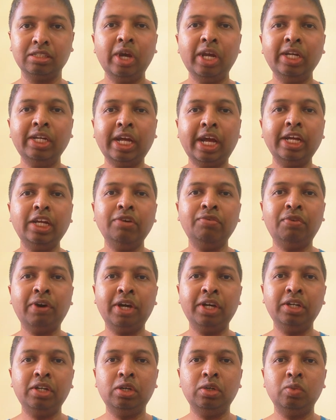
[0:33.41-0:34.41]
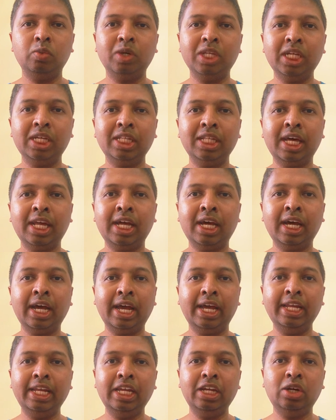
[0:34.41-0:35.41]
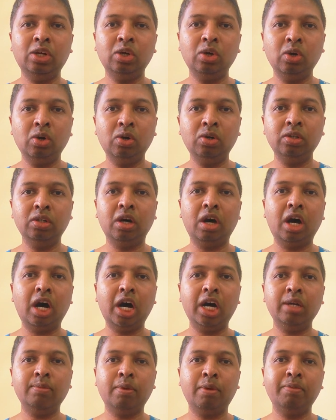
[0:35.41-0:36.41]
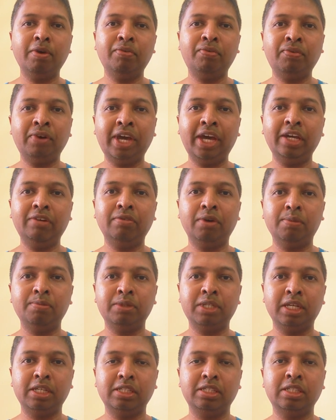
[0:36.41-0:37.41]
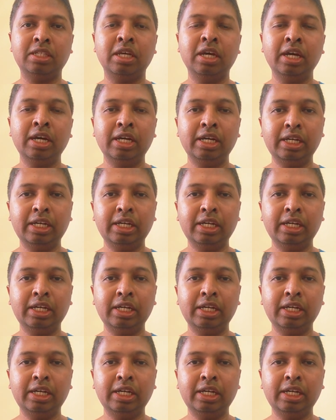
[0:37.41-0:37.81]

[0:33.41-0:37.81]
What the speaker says: We'll try to find out whether there are any cloned or maybe fake websites